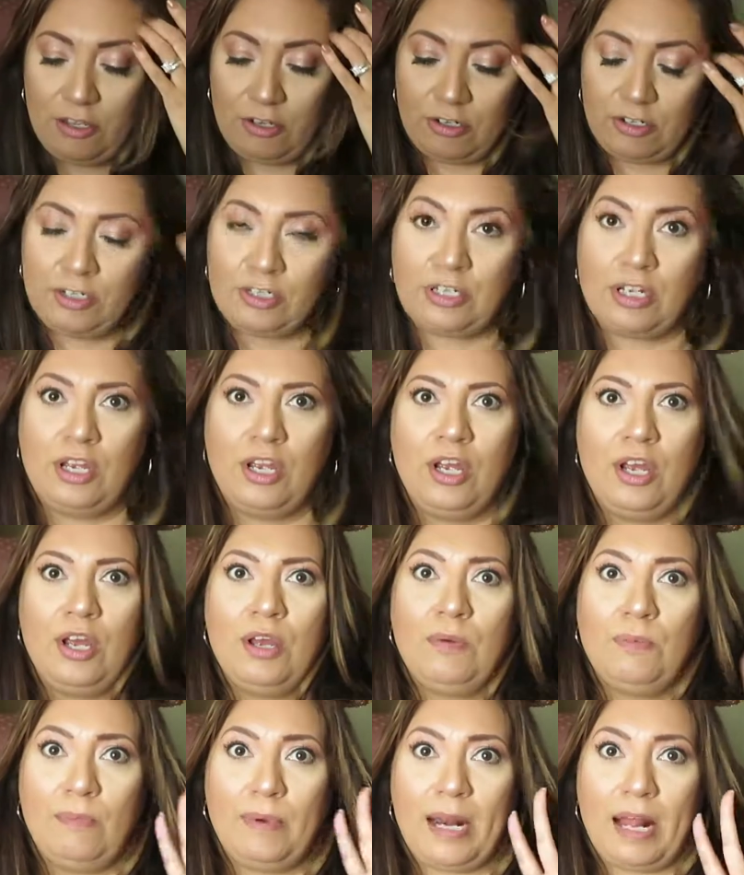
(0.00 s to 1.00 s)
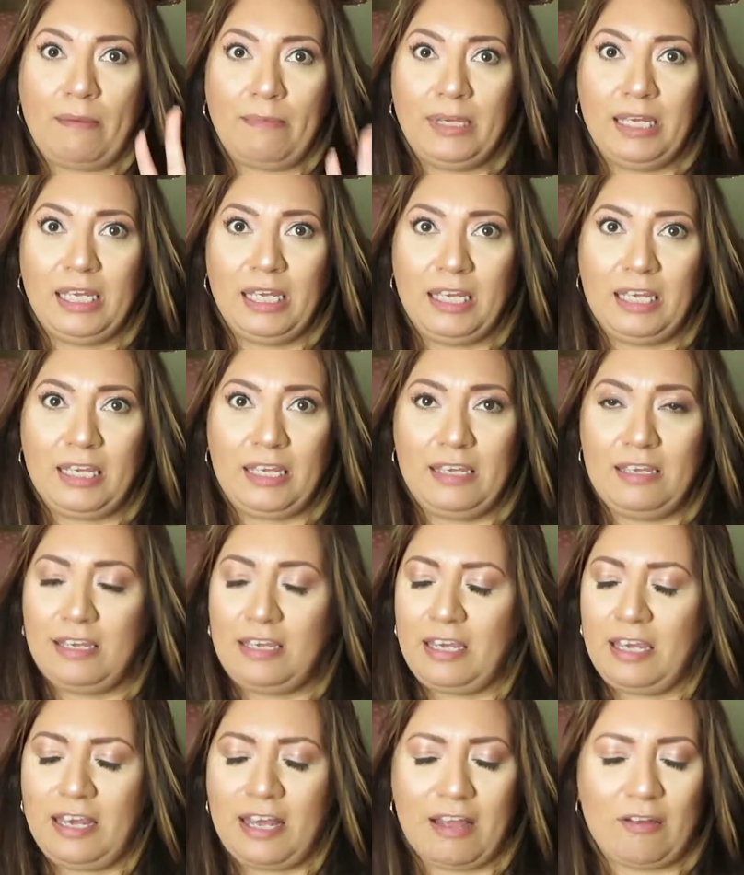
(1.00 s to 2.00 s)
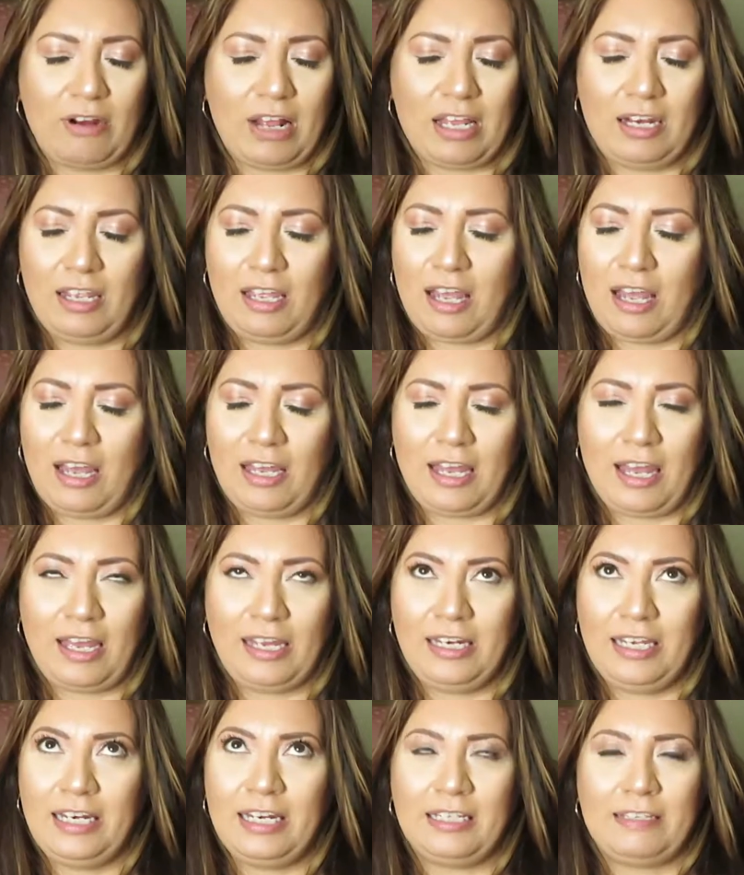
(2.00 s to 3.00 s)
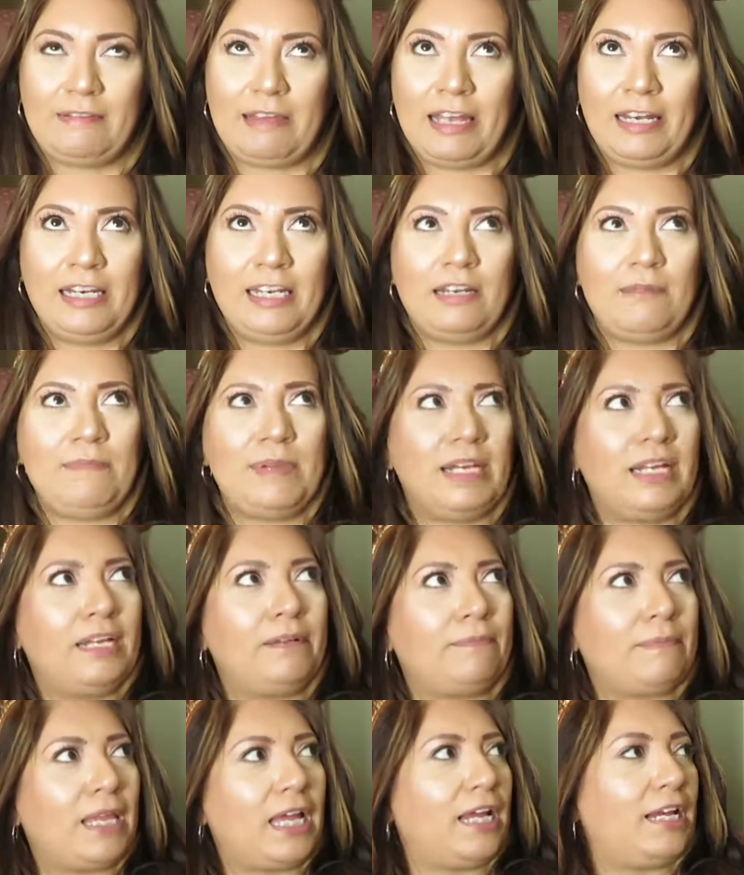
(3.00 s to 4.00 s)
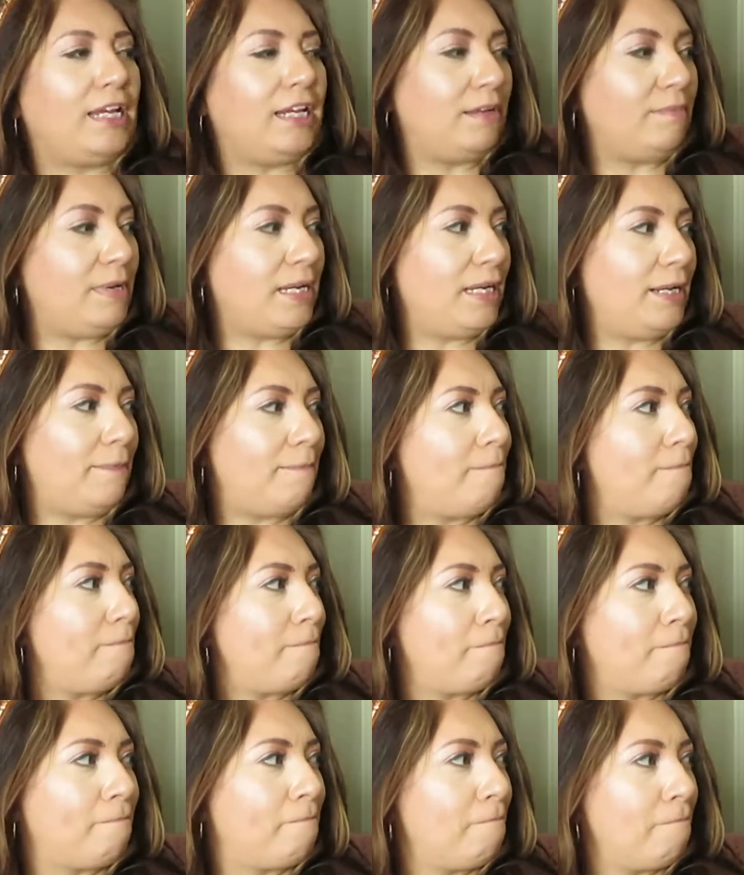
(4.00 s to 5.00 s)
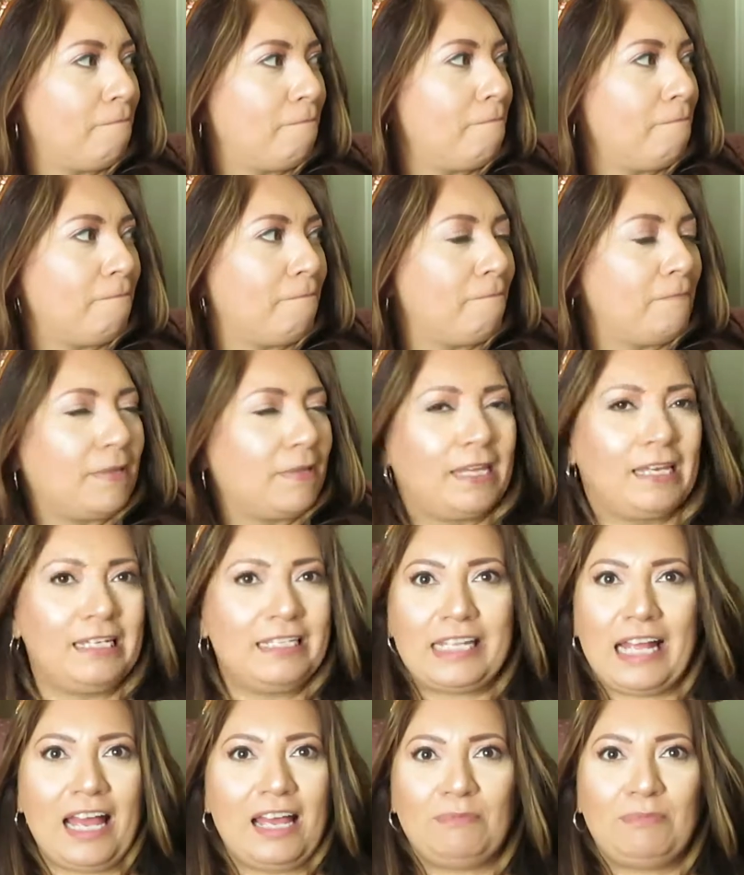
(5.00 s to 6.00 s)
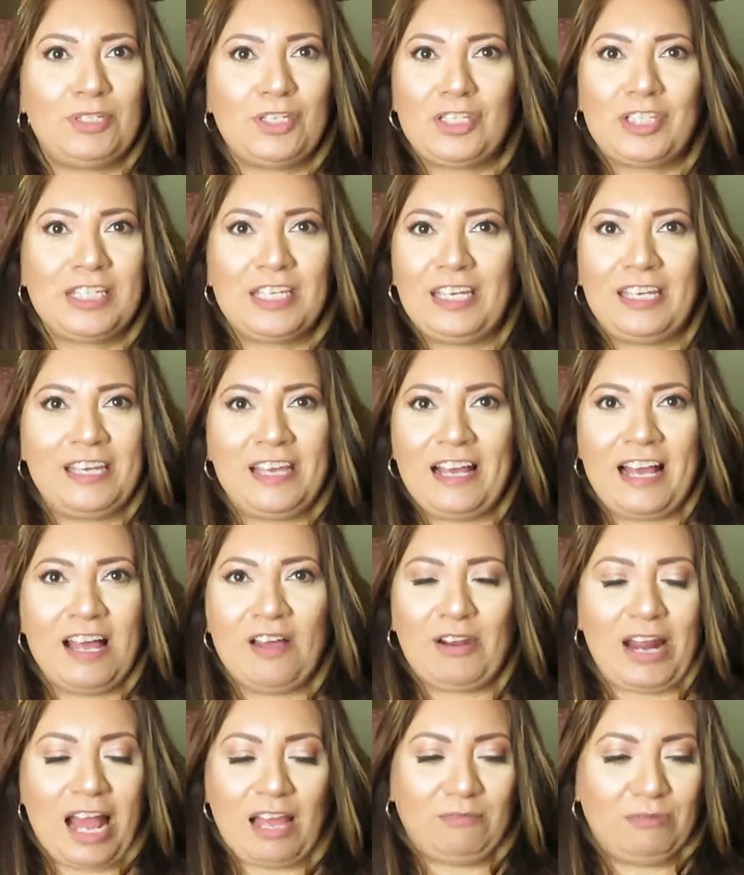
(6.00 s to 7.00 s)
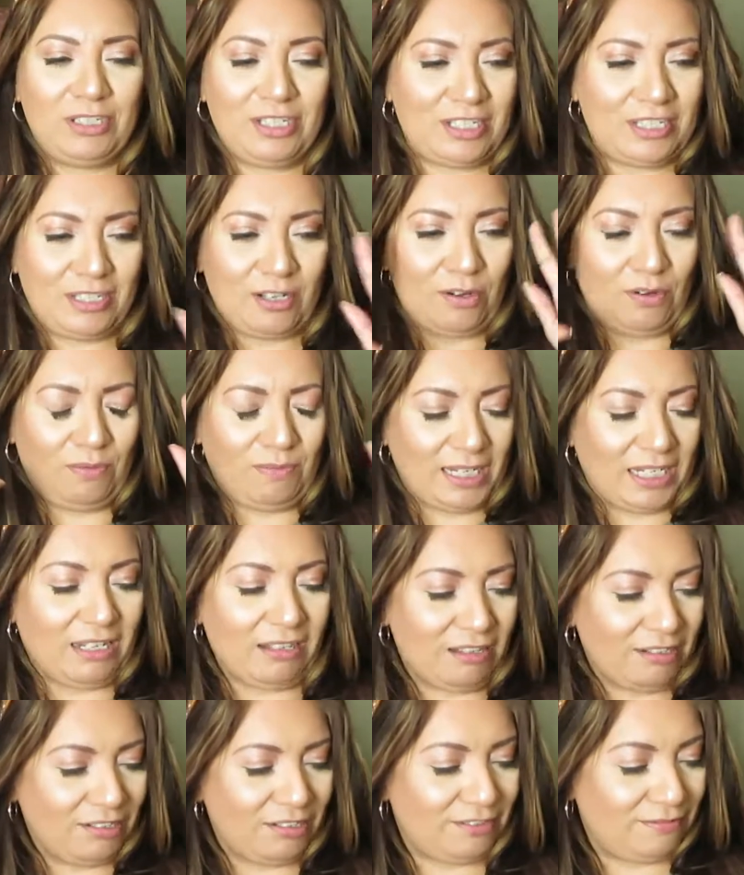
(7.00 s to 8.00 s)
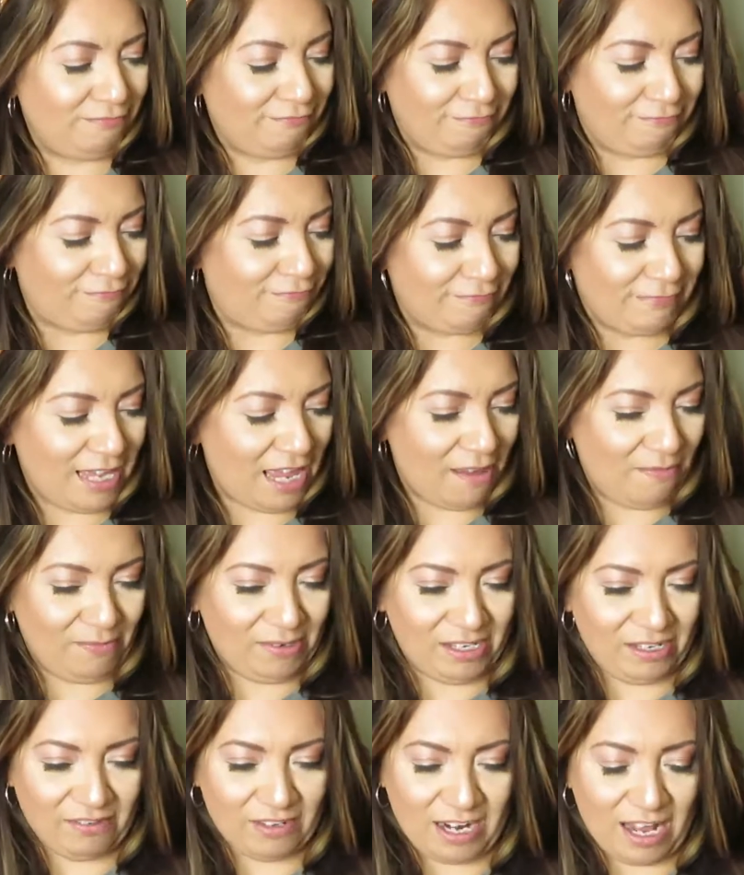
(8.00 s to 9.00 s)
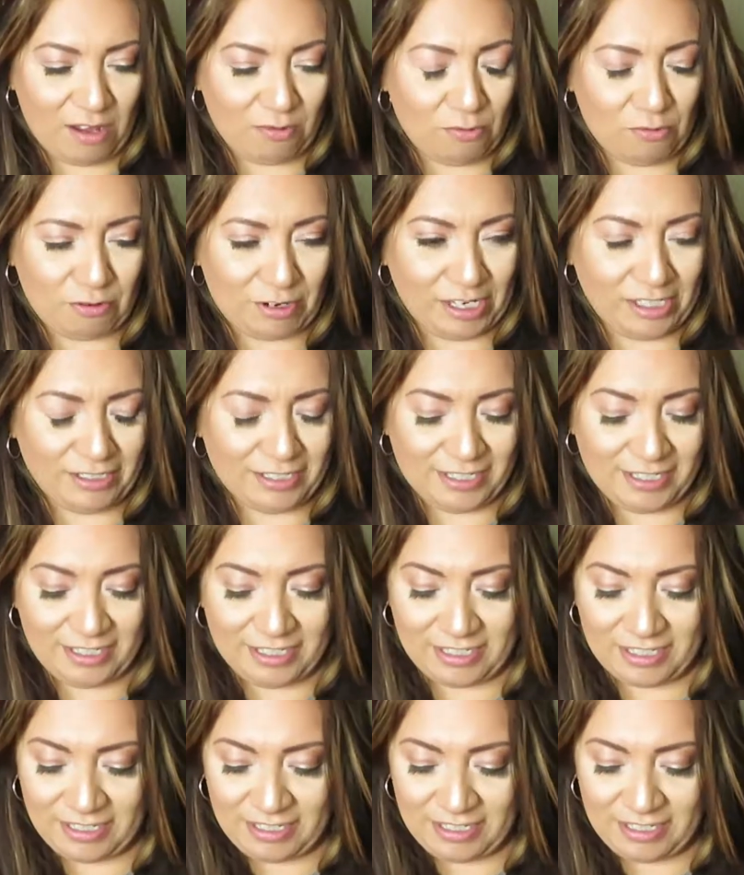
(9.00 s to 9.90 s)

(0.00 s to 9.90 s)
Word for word: others. But I'm geek, geeking out. I, I need a, I need a minute. I need a minute. Because I'm just geeking out. I'm just, oh my gosh. Can't believe it how great this is.